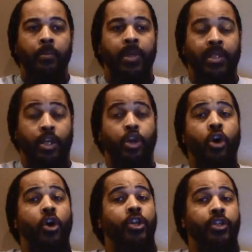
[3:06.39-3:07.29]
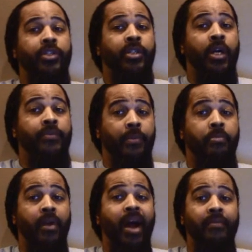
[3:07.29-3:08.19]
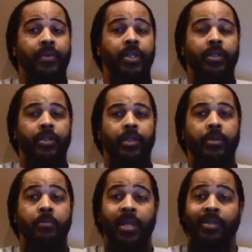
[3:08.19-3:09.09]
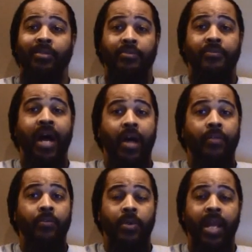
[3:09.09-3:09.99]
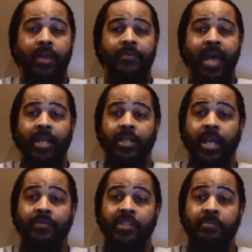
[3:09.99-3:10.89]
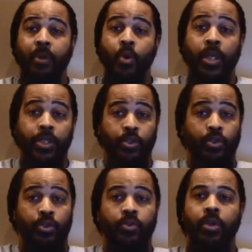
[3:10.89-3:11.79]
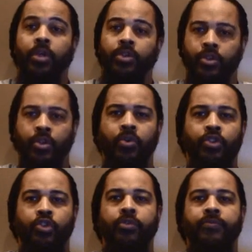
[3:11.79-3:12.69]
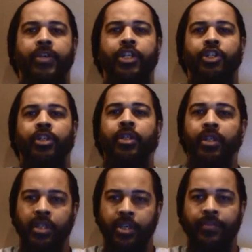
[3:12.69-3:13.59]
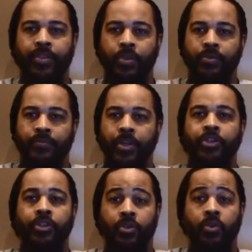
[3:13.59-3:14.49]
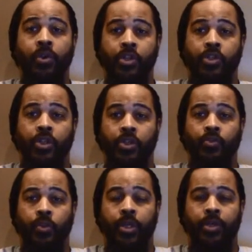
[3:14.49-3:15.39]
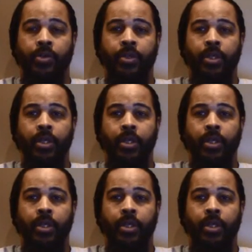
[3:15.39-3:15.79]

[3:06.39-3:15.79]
But to call yourself a prophet means the Father would have had to have spoken to you, showed you a vision, given you a vision according to His will,